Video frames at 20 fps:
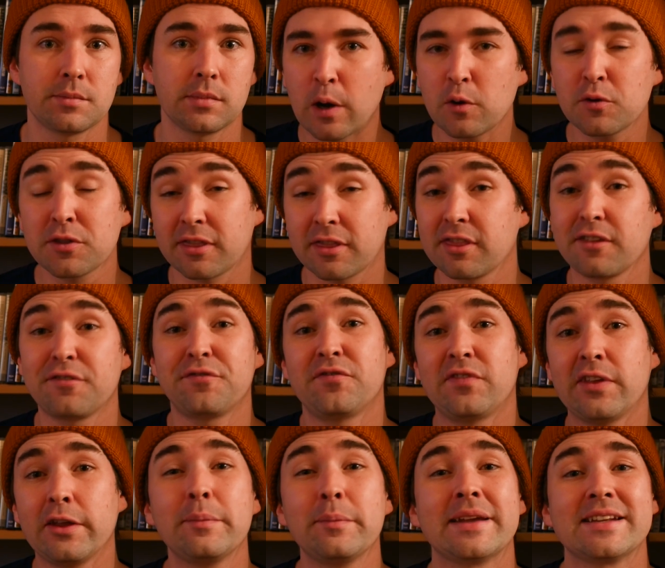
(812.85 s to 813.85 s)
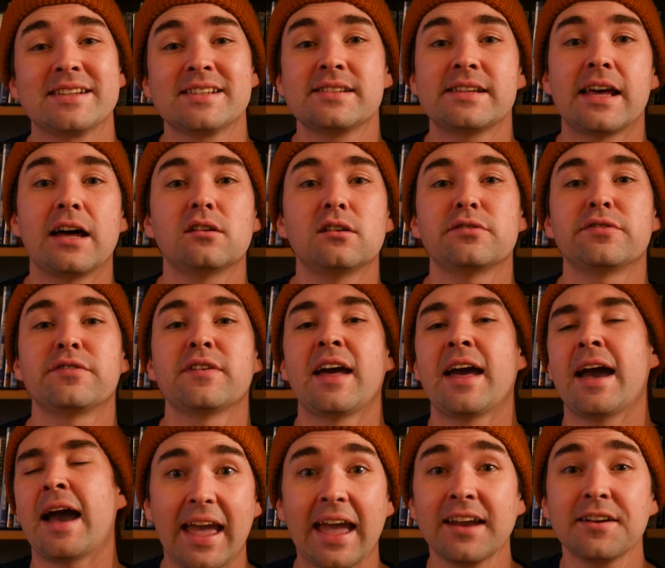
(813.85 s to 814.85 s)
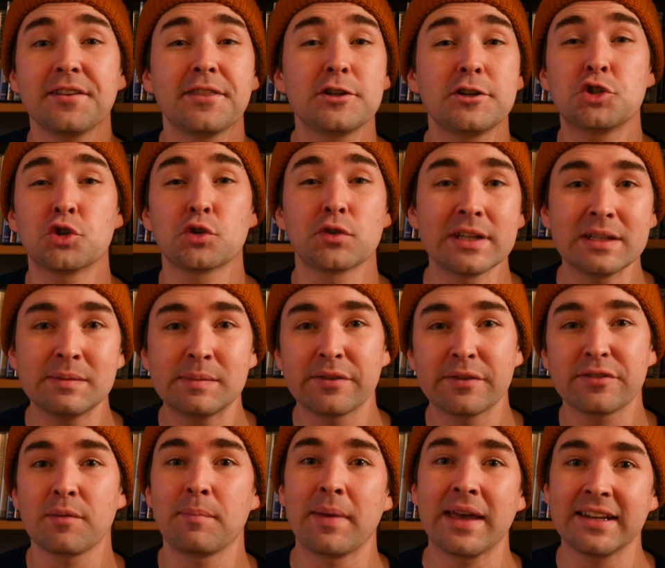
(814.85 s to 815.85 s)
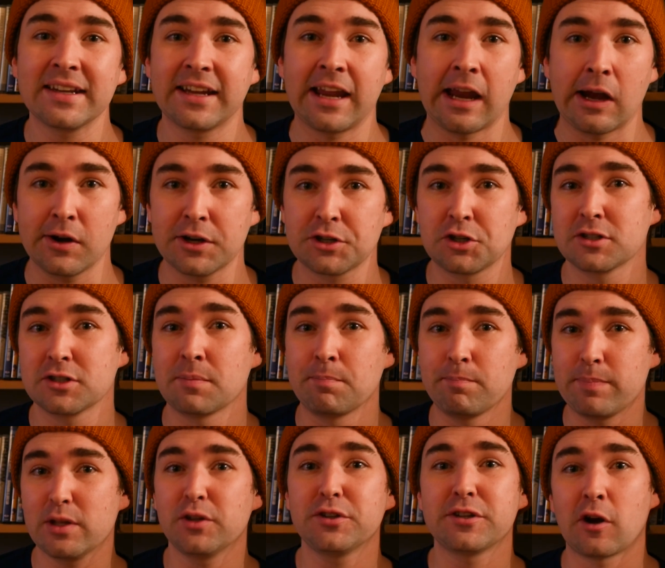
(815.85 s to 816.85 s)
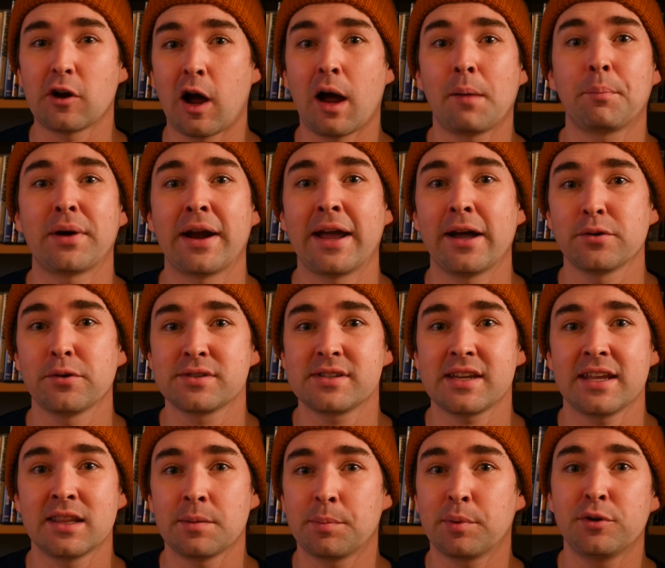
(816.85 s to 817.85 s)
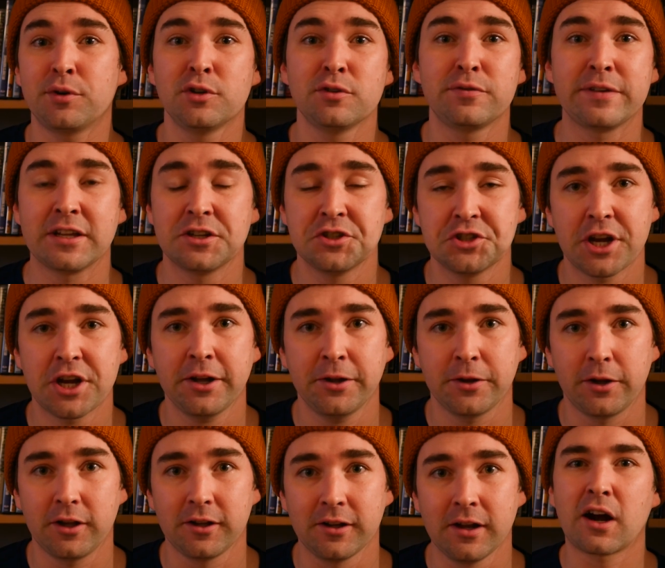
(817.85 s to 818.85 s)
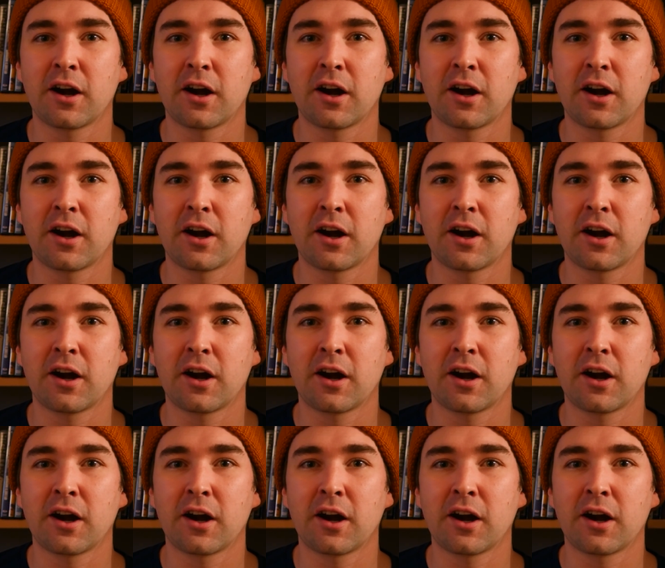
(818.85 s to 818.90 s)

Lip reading: Both the film itself and the dream of the main character to build an opera house in the Peruvian jungle